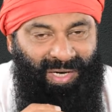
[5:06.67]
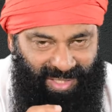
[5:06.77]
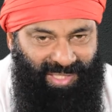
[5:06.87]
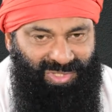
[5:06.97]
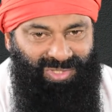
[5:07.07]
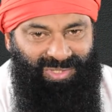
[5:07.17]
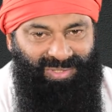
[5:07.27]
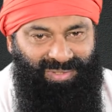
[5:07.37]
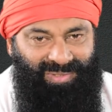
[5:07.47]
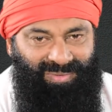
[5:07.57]
Touch,
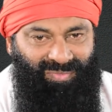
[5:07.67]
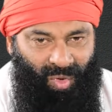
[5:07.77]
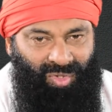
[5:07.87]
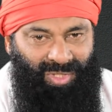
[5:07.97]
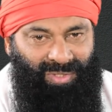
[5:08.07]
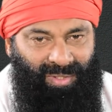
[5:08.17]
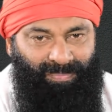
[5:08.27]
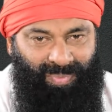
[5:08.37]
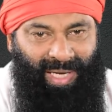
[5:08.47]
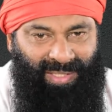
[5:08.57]
water the
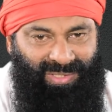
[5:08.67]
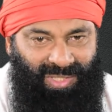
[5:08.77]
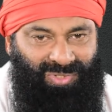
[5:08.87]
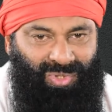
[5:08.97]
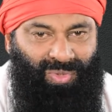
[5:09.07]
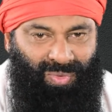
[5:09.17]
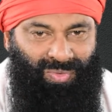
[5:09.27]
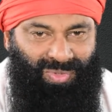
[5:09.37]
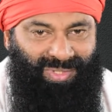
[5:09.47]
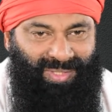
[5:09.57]
plants at the
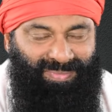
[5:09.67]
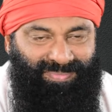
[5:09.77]
root.